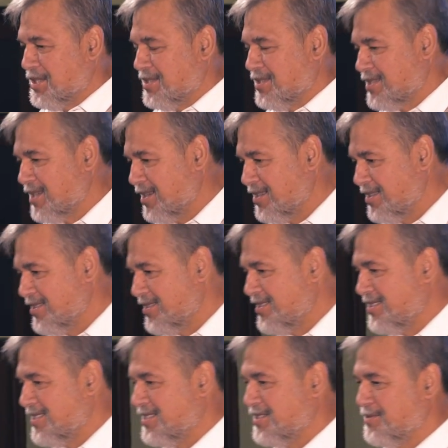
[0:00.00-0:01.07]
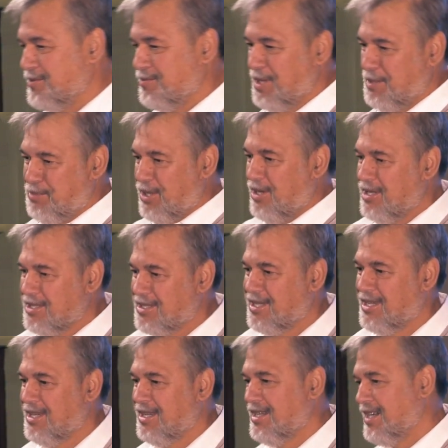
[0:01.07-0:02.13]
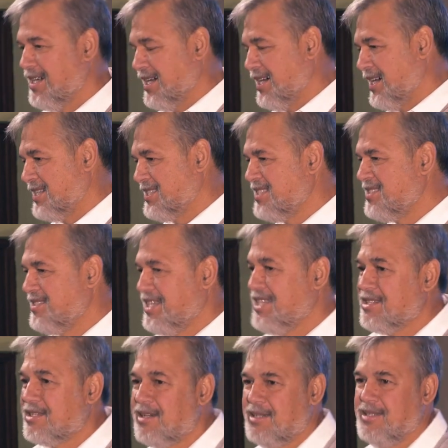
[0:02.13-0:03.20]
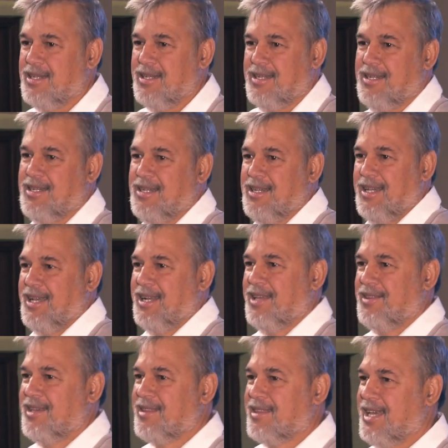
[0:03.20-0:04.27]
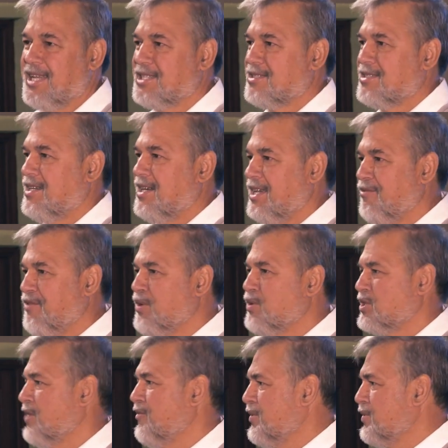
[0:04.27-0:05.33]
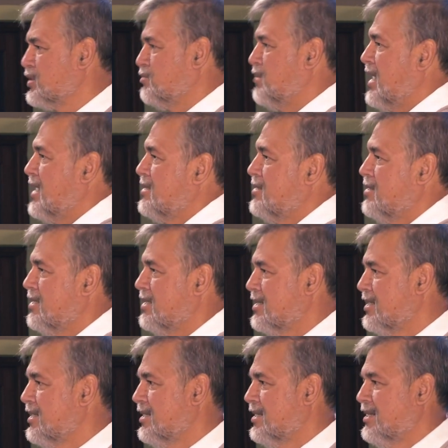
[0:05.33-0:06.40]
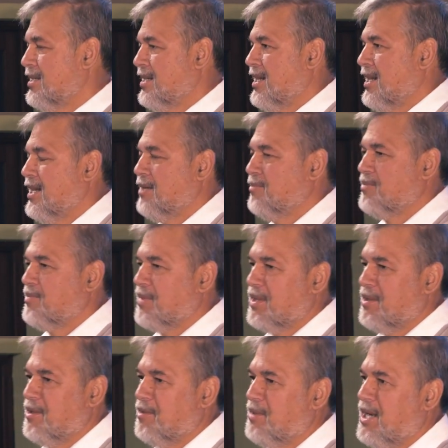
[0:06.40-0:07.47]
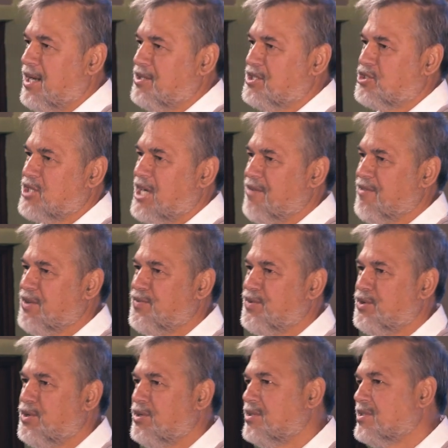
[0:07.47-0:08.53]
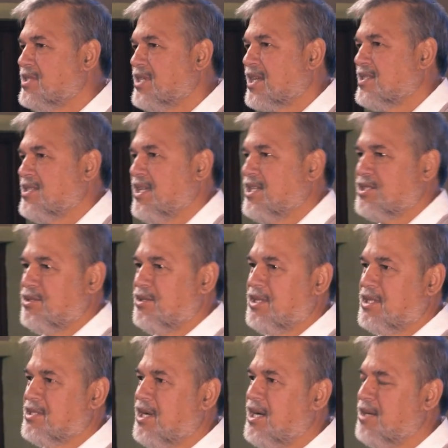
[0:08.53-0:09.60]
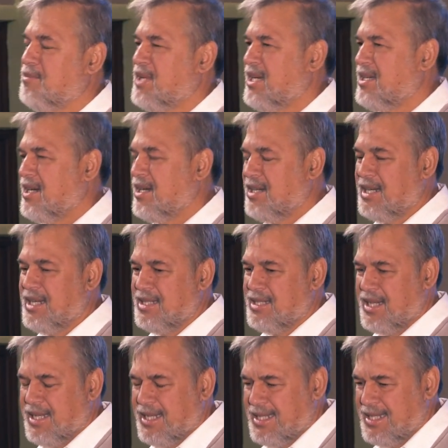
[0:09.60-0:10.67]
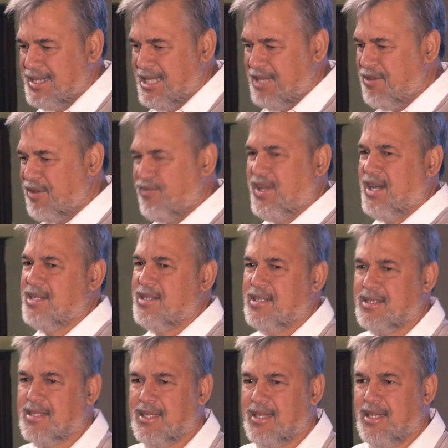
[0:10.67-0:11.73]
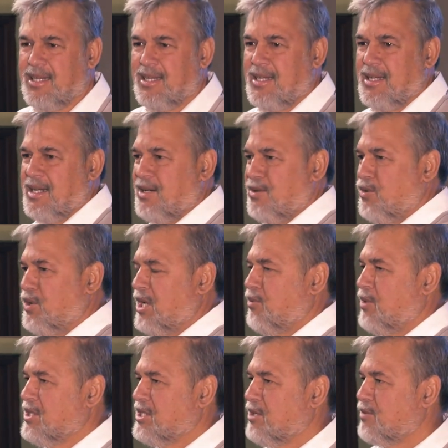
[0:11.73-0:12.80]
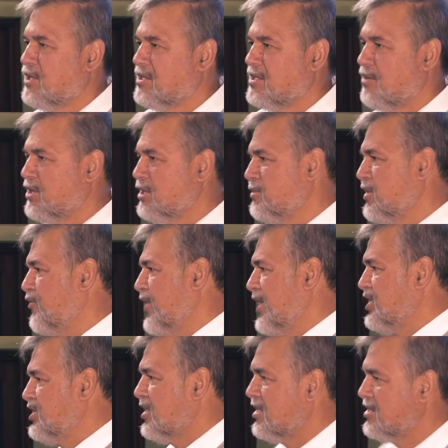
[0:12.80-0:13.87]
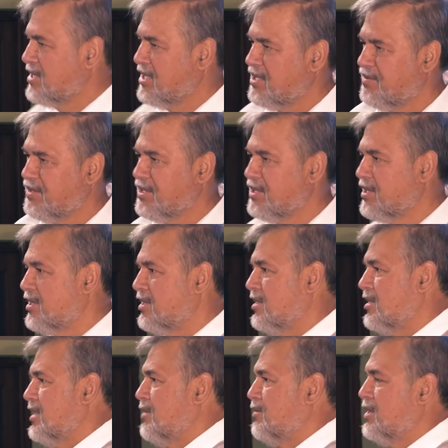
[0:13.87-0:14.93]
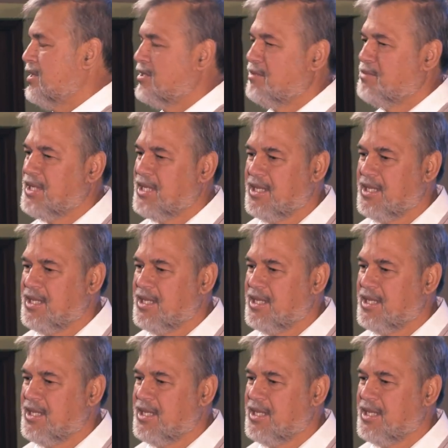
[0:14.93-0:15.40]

So my past, I didn't need God, and I think that's everything was my doing. I was striving for success all the time, and I never found it. All I wanted was I wanted to be franchisee of the year. I wanted to